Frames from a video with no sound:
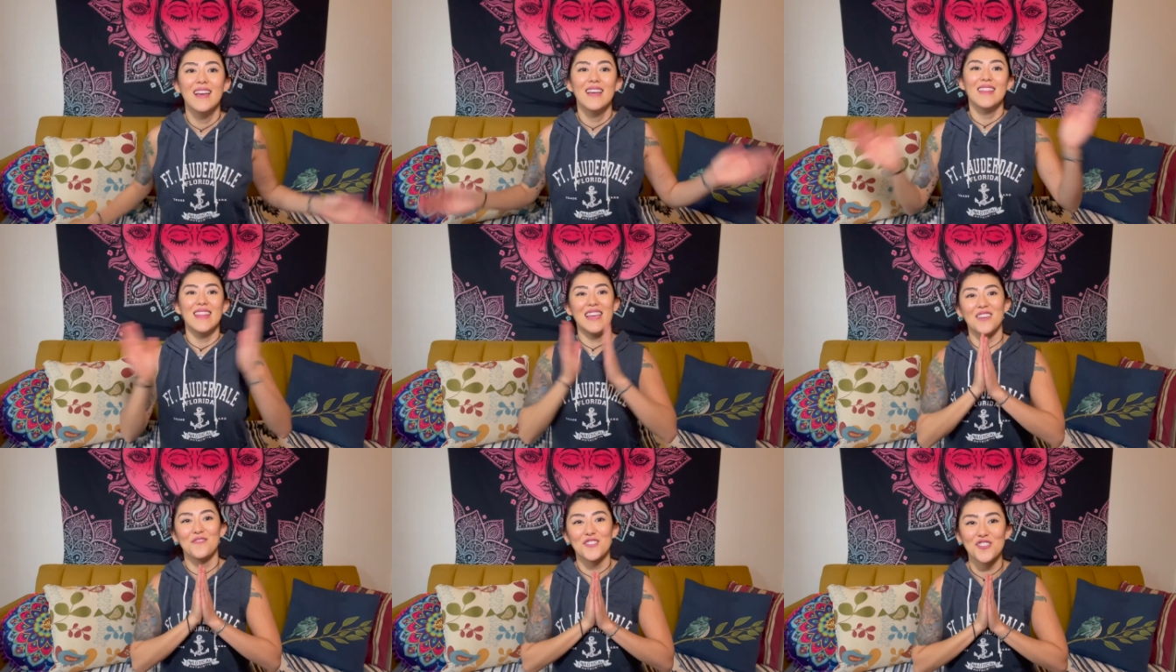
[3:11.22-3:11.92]

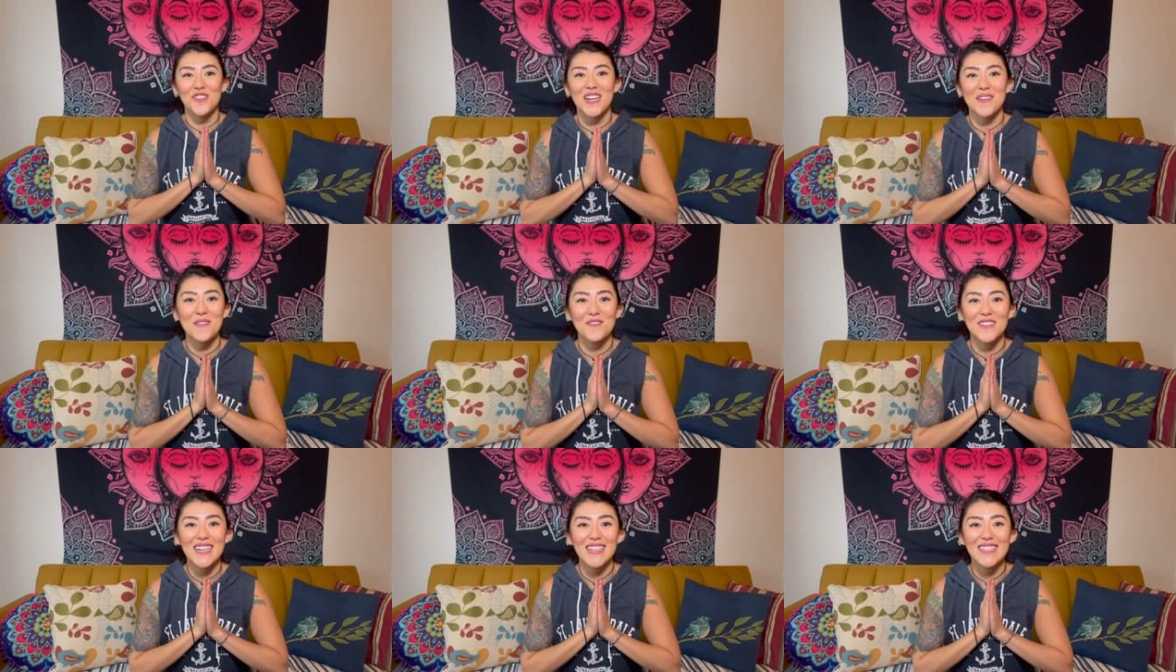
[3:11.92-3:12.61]
Thank you for joining me
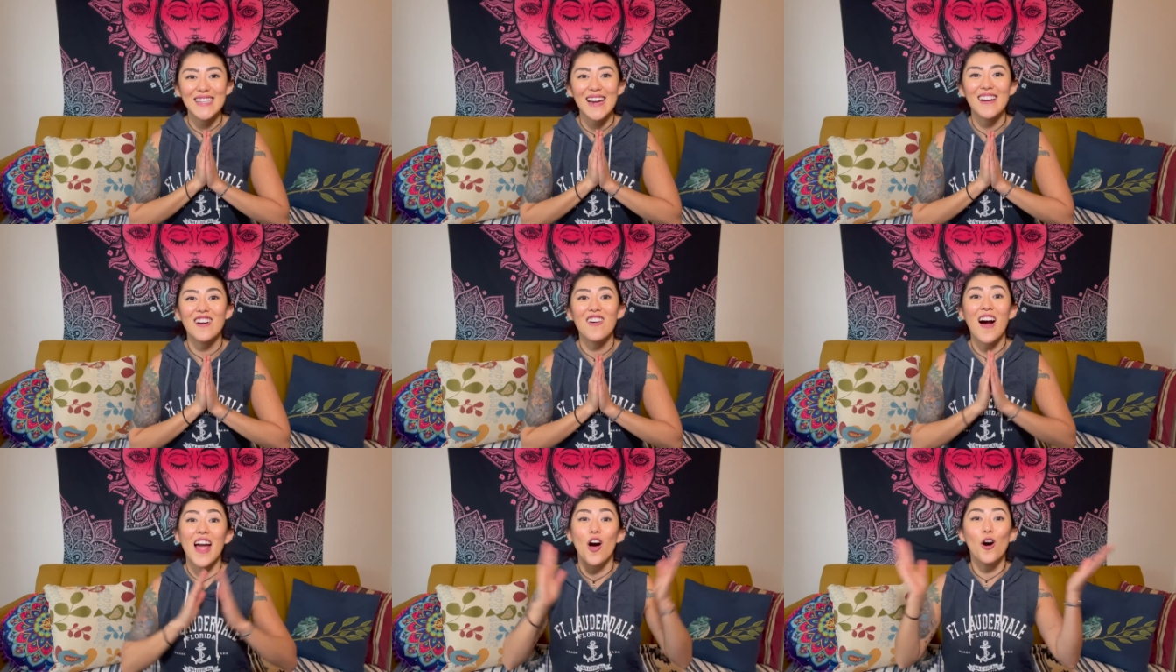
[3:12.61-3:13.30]
for Daily Tarot.
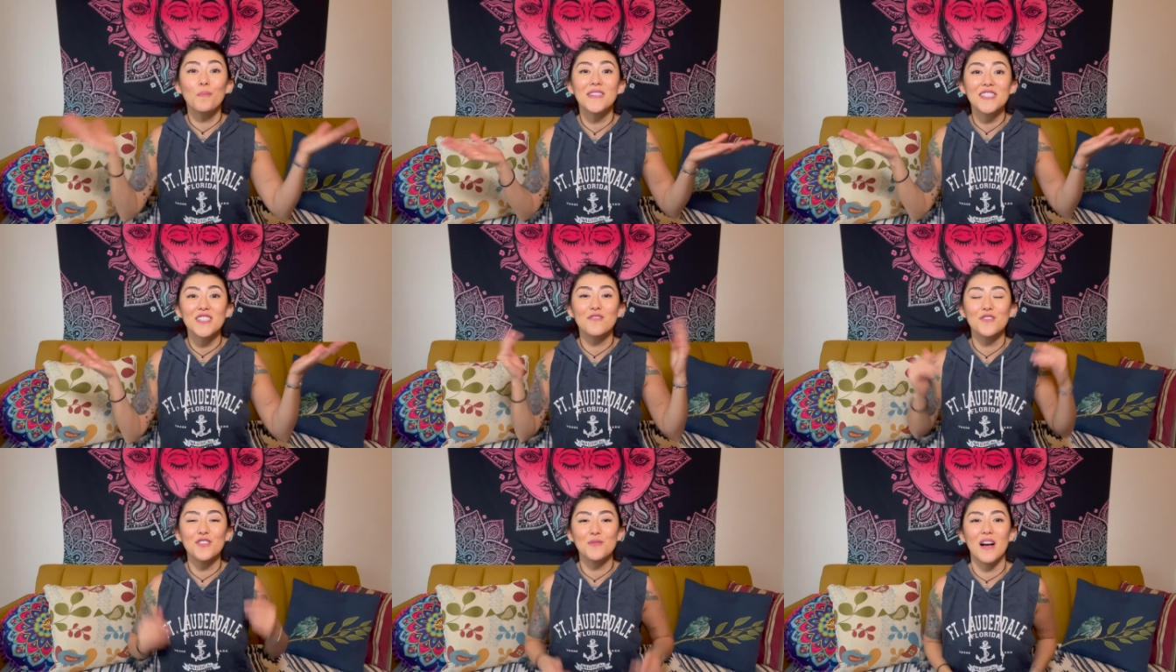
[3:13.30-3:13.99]
I hope this
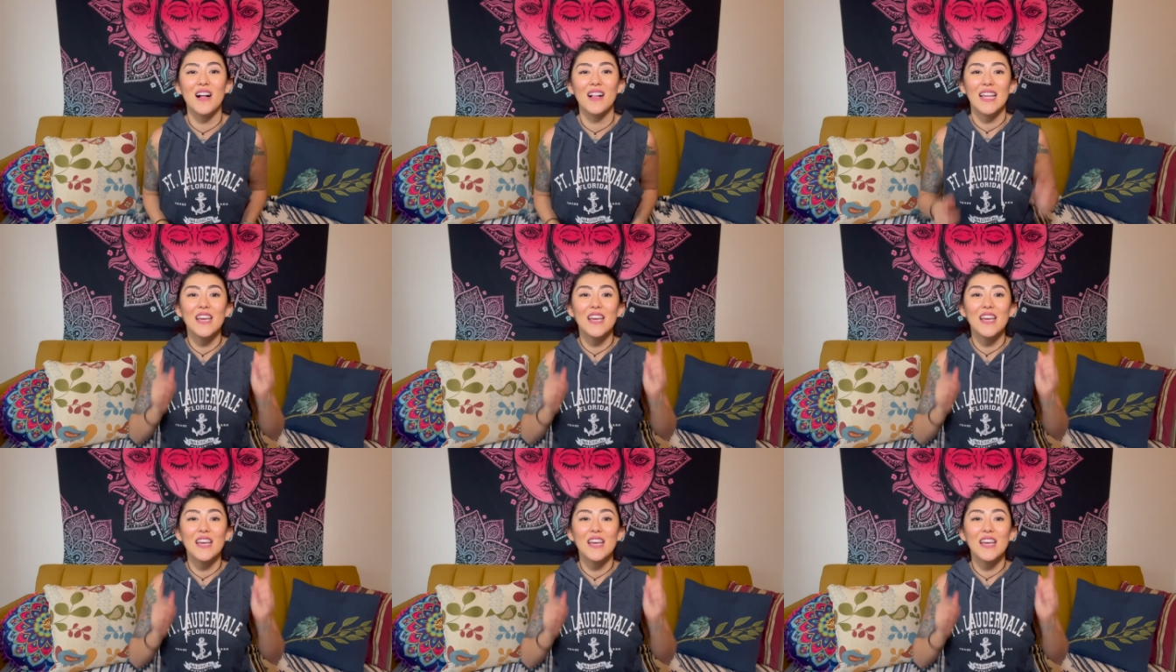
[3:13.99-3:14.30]
served you well.